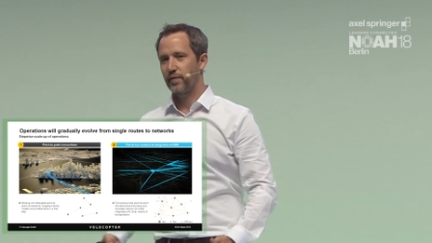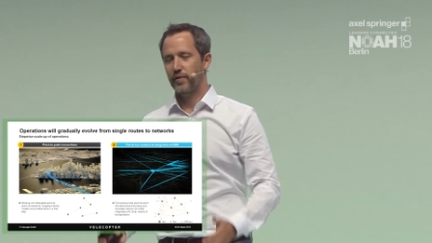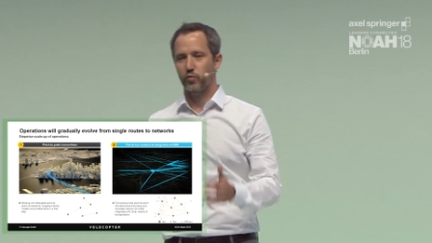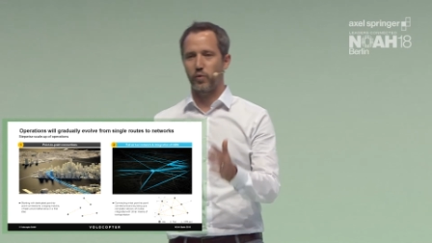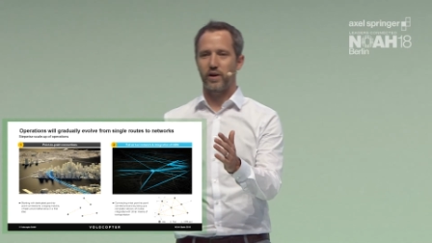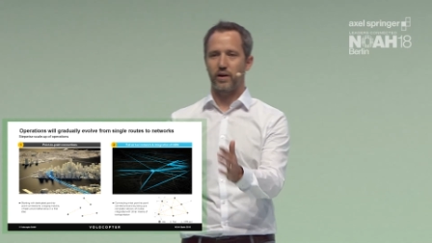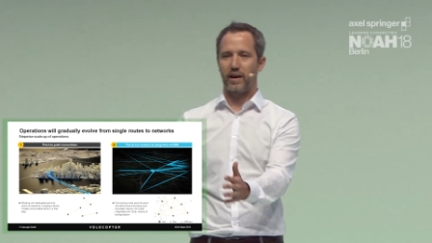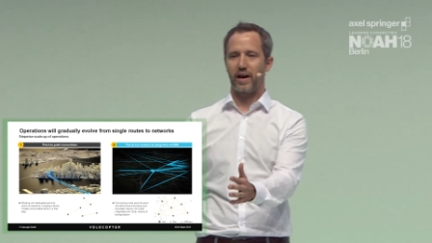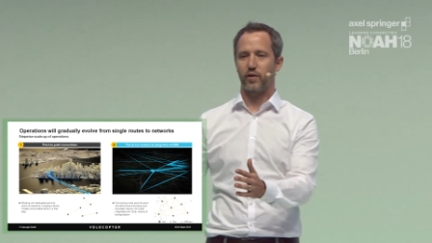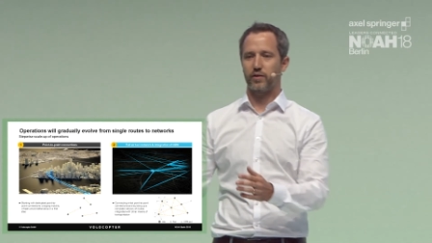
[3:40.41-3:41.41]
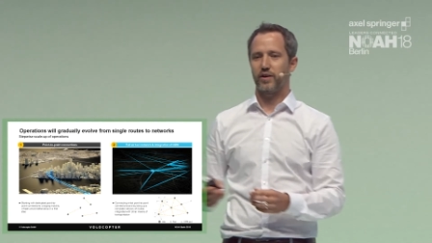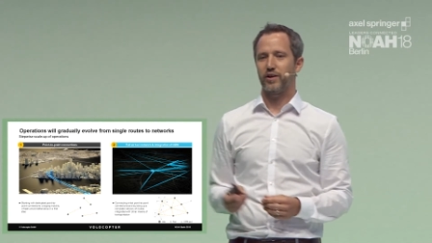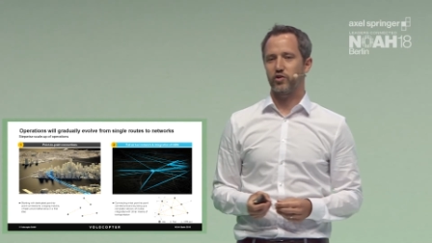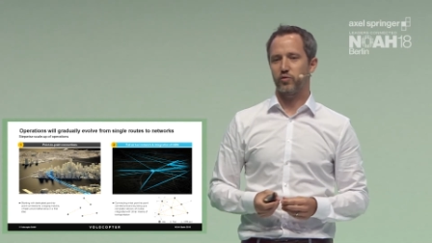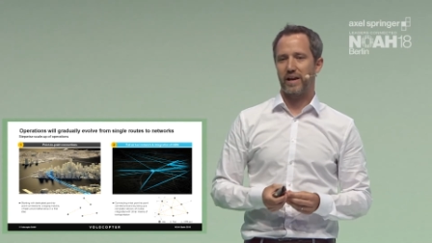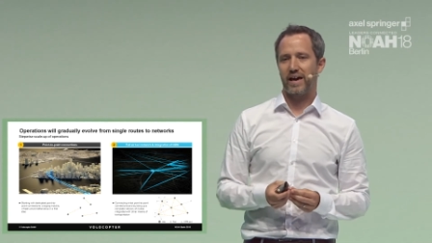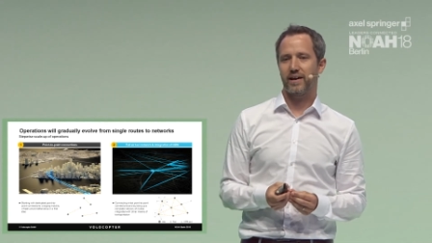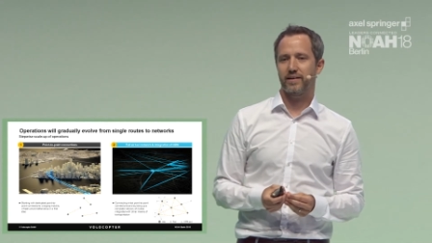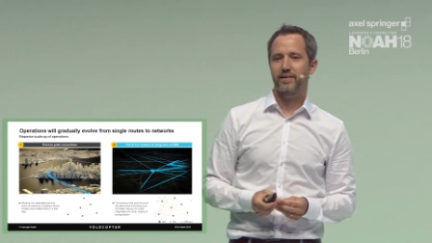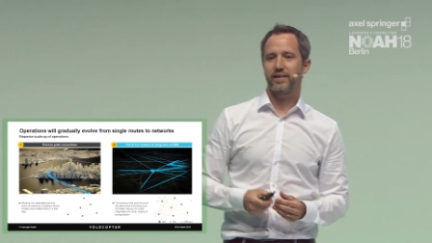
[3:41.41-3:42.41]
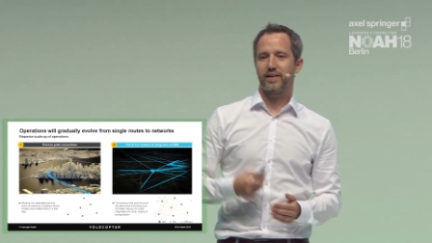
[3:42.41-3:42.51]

that we are allowed to land